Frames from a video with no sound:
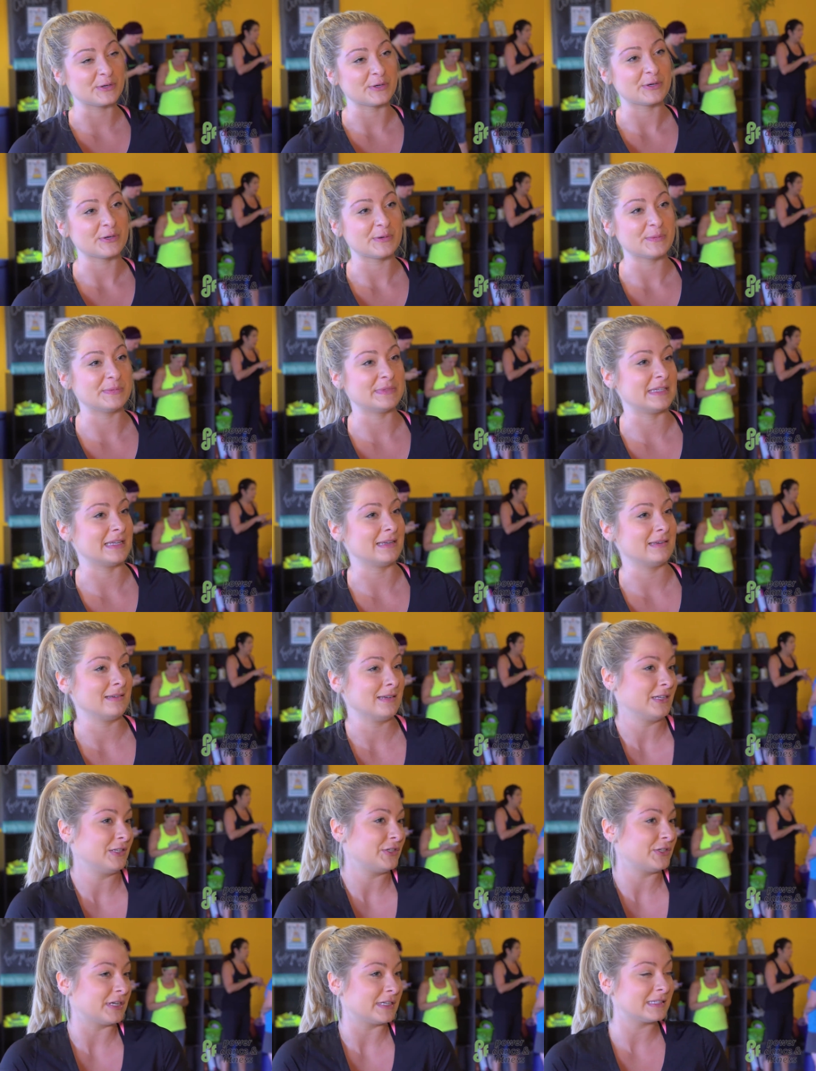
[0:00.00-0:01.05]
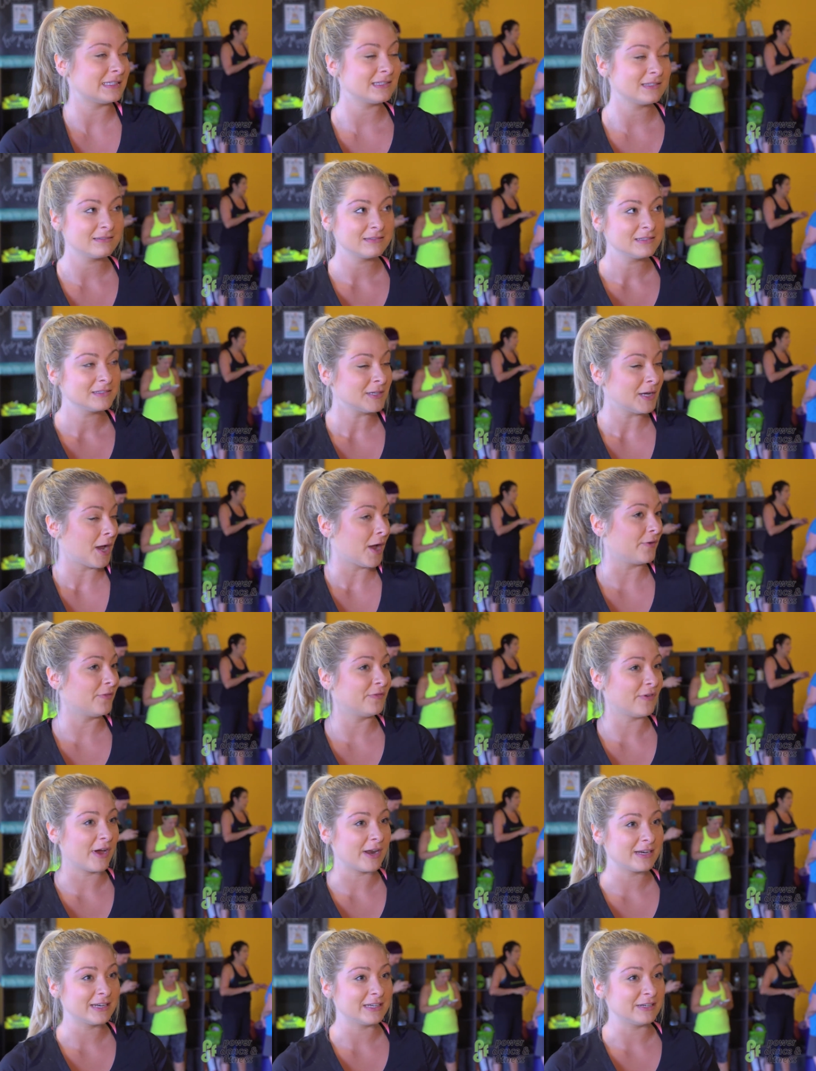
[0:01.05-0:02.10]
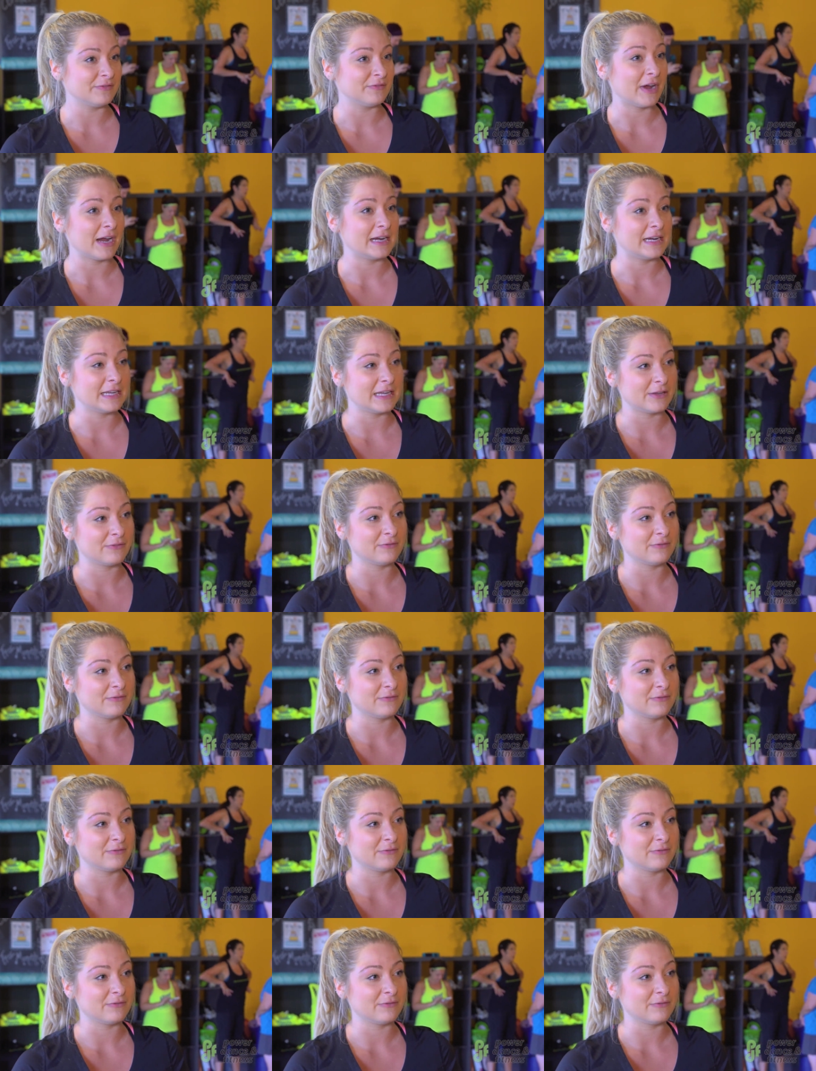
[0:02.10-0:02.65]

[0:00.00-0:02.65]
groups, and it's just a fun and inviting